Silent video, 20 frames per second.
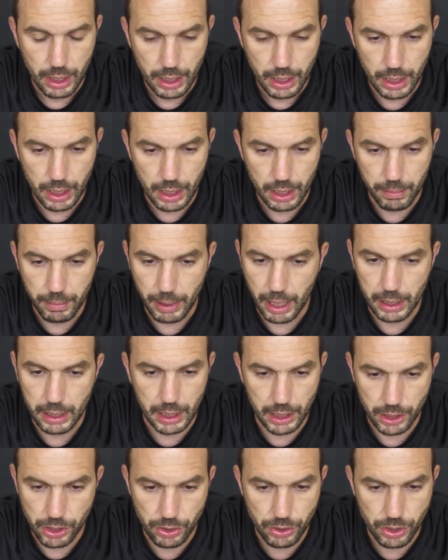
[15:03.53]
But
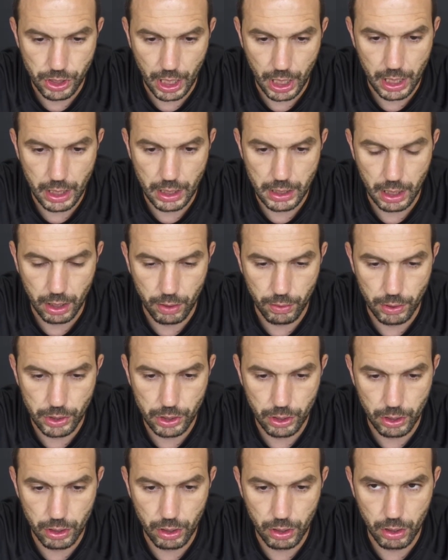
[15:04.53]
as you say, it's a
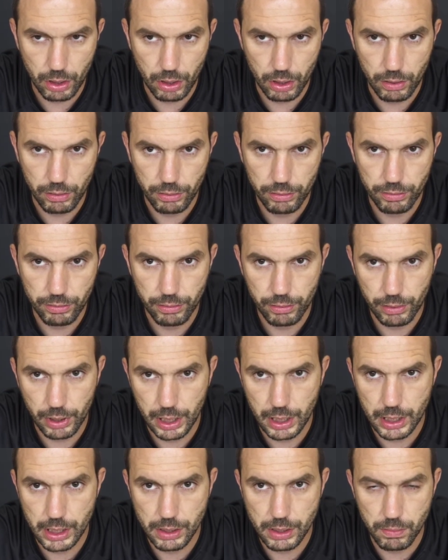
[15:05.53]
question of
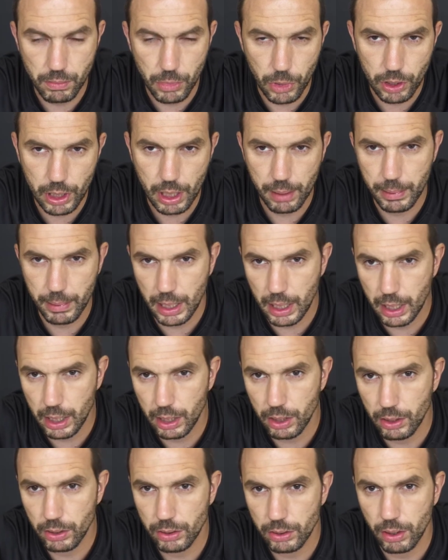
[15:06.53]
it's more
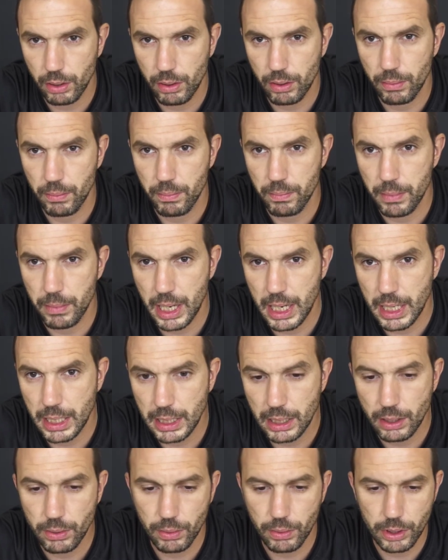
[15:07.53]
about
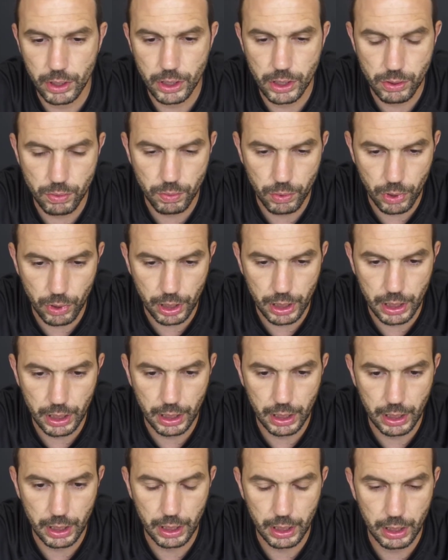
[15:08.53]
making what is
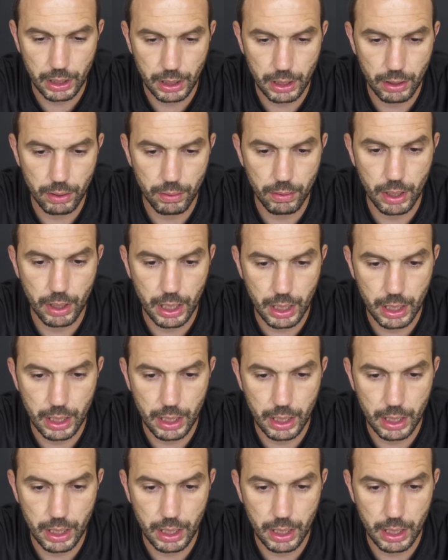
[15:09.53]
working,